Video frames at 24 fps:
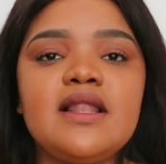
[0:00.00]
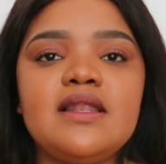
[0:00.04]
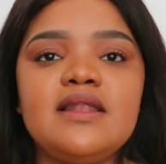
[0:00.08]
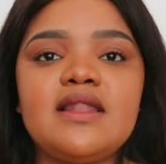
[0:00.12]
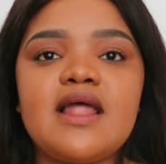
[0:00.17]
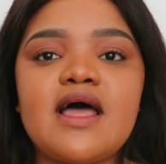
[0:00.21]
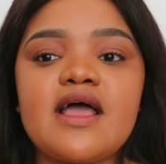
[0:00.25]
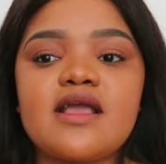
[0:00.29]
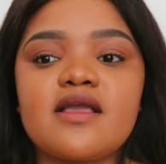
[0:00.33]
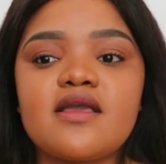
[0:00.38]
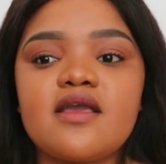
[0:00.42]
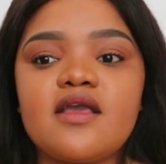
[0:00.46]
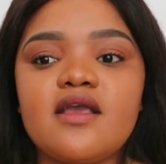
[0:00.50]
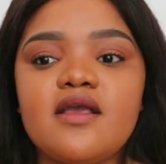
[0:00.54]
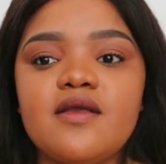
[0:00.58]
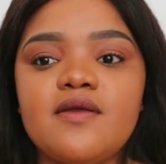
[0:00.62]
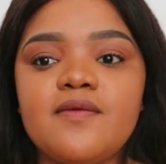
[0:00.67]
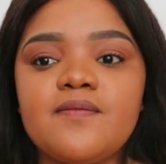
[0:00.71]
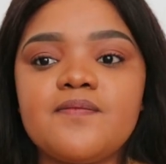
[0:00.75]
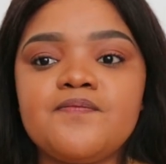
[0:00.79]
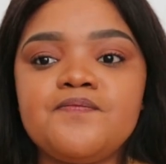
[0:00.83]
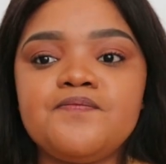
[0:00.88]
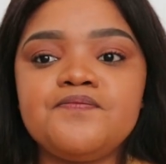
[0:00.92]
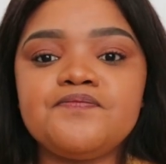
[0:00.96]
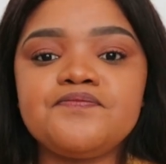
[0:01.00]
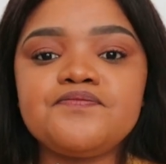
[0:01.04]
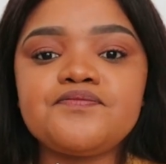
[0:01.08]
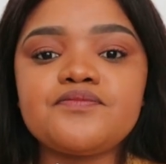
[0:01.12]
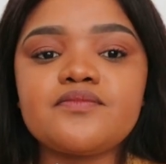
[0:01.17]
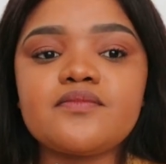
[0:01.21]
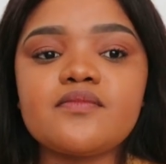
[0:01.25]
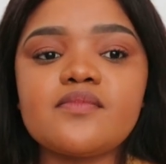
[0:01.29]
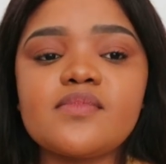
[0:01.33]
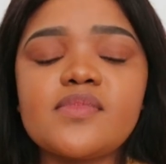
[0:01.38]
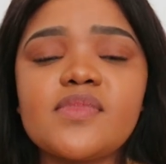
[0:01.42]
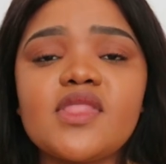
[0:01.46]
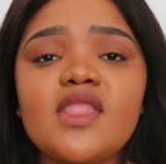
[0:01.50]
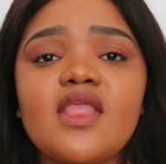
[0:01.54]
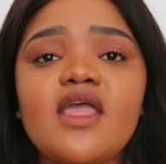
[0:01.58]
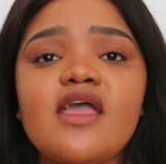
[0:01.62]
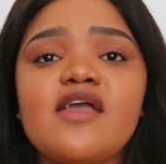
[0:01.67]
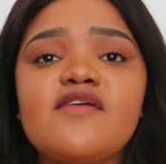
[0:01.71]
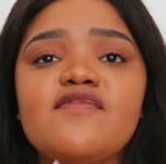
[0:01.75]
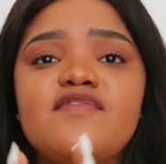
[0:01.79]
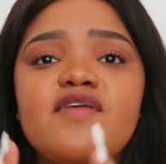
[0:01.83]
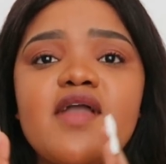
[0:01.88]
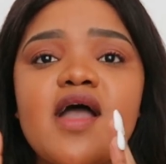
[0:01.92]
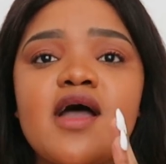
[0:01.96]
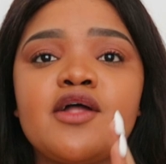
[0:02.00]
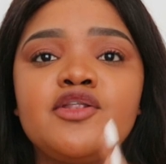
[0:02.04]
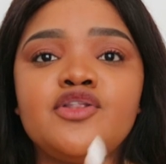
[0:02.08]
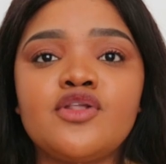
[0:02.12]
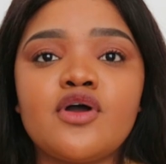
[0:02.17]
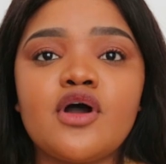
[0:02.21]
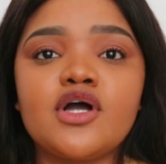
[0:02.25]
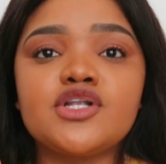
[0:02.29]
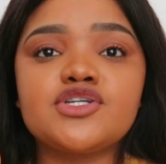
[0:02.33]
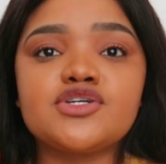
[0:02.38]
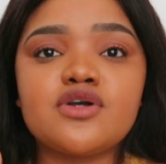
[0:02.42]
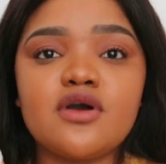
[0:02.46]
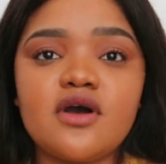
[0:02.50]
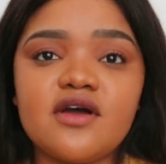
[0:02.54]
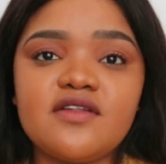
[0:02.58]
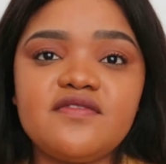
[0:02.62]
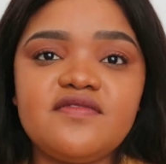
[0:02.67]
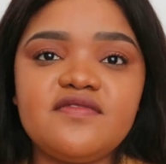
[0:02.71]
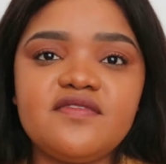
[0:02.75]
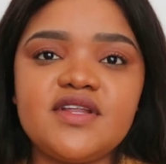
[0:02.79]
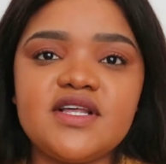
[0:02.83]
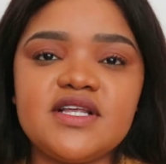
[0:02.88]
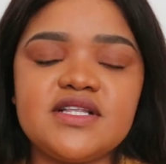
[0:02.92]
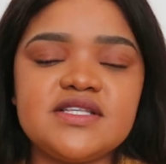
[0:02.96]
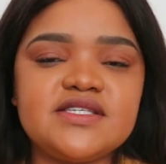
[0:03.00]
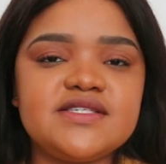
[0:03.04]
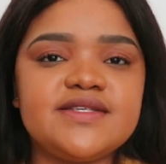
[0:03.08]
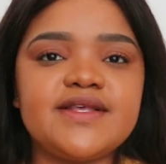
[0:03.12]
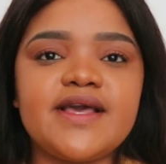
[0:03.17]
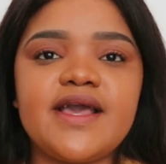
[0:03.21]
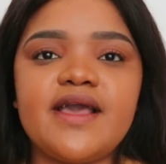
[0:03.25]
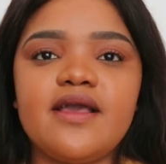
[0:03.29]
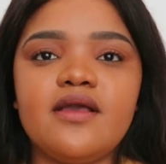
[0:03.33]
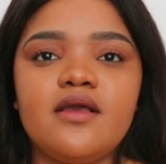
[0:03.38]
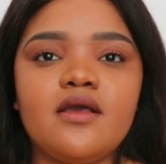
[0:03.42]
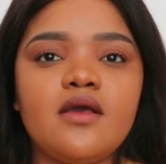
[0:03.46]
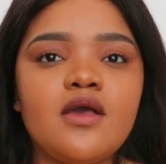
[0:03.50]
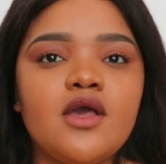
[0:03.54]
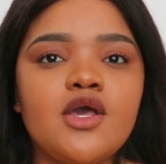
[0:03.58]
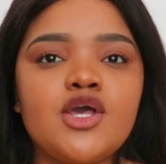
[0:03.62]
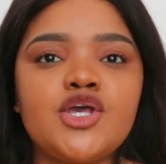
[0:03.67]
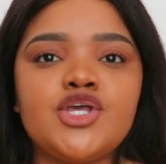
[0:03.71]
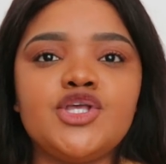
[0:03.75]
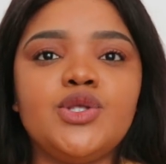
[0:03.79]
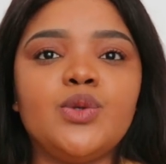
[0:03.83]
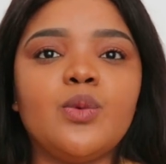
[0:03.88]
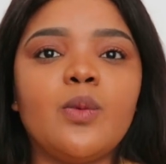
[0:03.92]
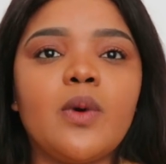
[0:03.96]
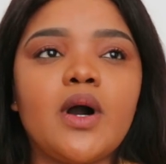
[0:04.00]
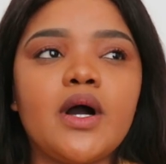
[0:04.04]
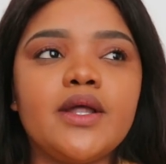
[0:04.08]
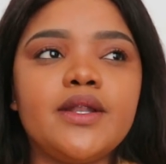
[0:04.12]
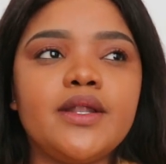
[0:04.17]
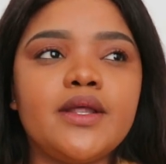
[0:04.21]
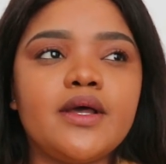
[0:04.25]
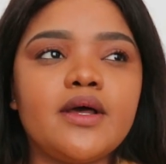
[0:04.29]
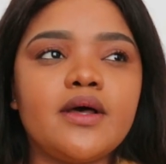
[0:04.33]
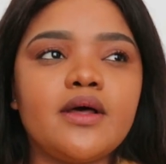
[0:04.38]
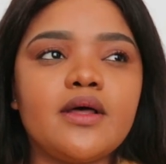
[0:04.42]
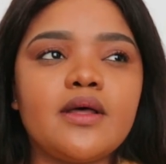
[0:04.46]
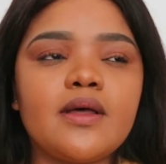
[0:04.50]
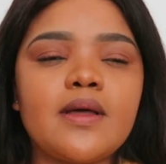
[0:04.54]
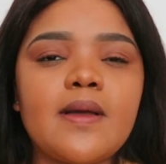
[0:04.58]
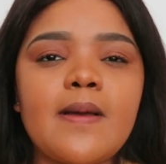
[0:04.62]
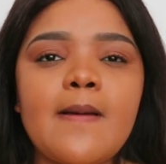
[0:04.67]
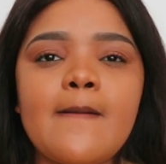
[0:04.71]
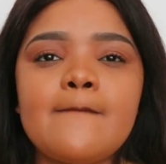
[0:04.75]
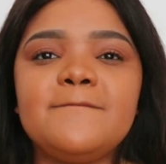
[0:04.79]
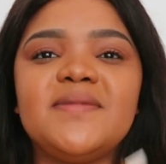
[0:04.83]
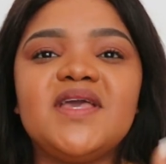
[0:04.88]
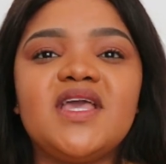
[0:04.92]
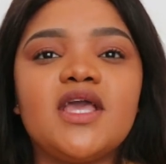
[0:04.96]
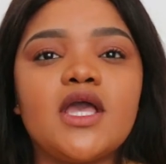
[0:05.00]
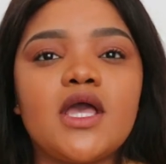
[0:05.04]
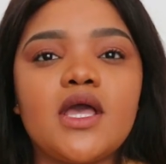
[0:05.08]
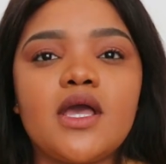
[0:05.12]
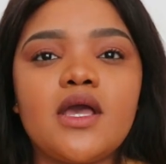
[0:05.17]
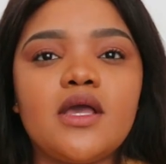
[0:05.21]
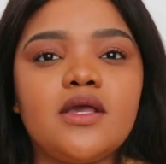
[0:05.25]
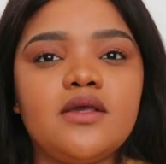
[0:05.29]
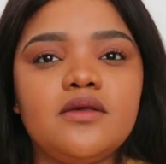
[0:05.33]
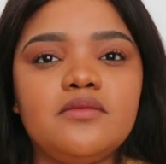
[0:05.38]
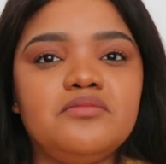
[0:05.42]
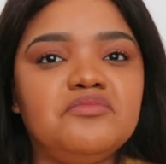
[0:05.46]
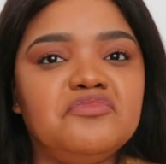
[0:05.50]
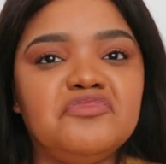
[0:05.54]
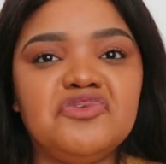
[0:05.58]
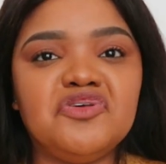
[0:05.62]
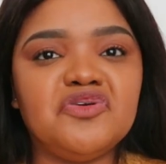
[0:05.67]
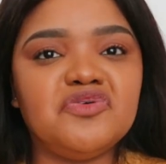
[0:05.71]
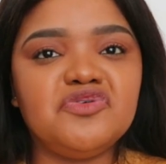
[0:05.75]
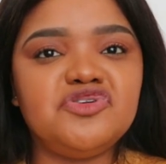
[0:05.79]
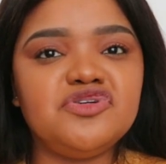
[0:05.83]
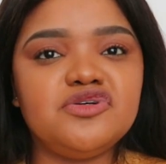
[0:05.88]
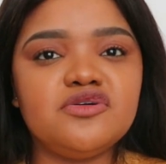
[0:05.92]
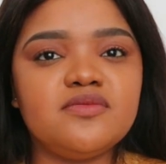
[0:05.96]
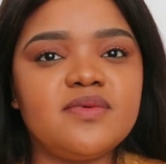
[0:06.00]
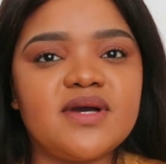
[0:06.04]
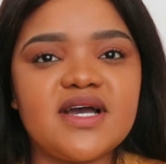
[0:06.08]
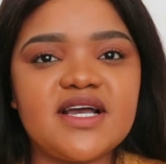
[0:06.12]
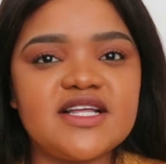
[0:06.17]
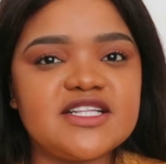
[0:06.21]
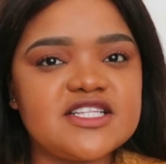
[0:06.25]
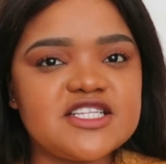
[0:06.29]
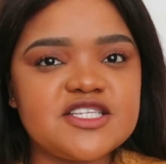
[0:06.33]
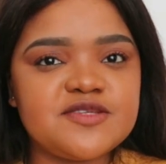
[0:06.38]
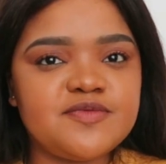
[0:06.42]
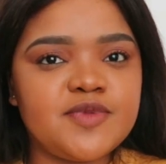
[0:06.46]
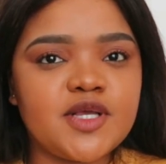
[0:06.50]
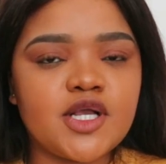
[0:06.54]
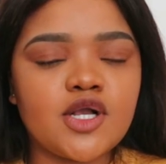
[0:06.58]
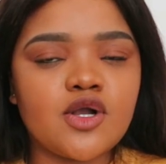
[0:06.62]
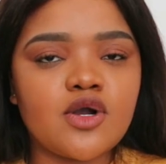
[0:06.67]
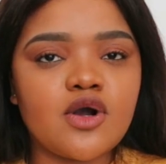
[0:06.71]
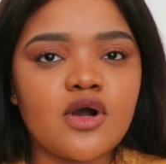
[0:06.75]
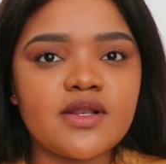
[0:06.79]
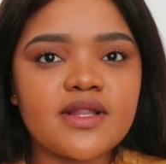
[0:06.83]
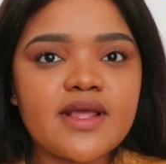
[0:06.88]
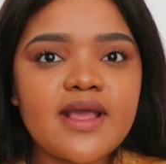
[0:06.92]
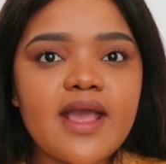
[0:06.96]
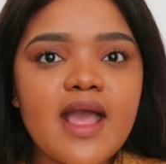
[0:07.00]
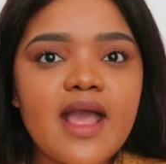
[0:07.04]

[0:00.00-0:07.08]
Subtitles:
Like if you are not confident, say you want to be a YouTuber and speak on